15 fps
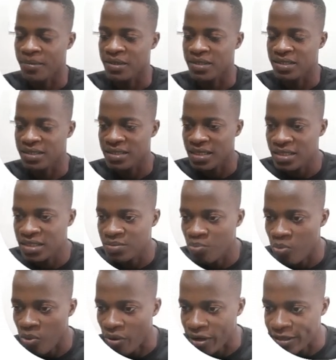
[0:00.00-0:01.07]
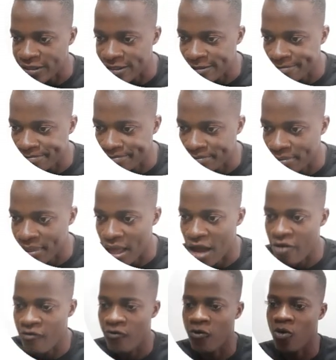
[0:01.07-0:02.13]

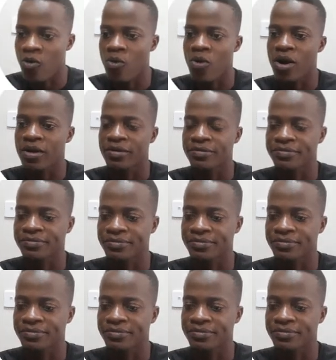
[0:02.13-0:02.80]
6.941.